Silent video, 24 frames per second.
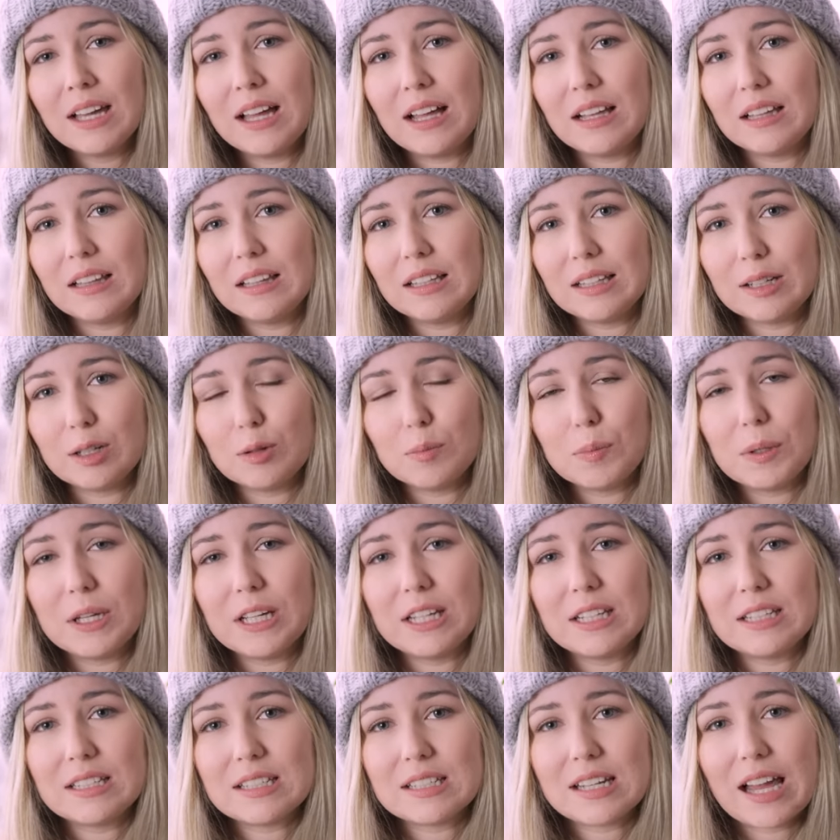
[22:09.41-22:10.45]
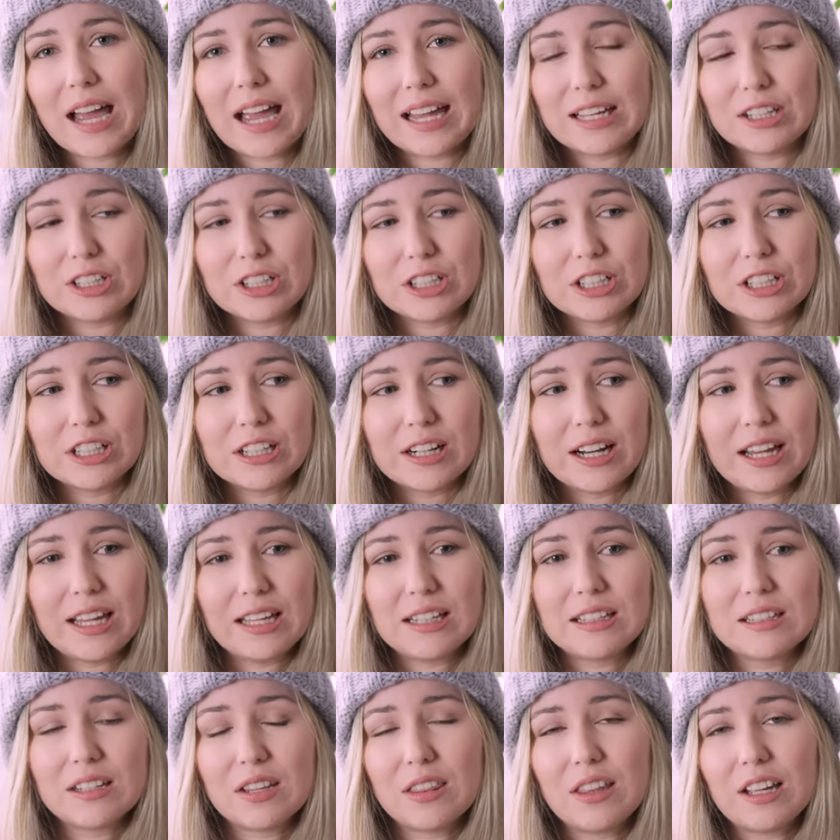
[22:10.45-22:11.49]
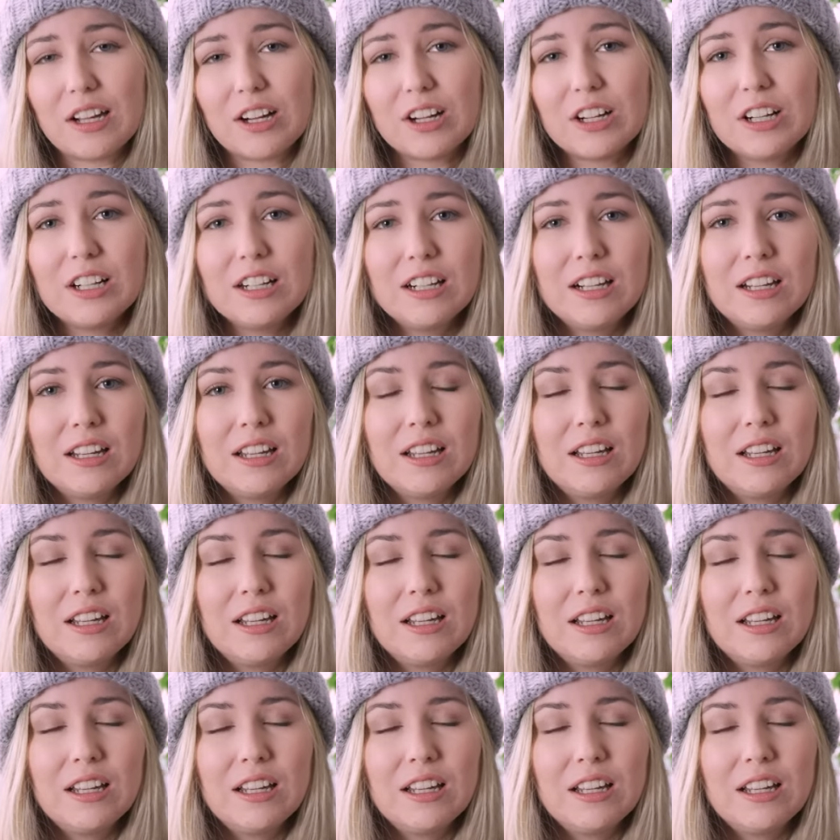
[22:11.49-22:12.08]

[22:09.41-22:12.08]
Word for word: a little bit tighter and thicker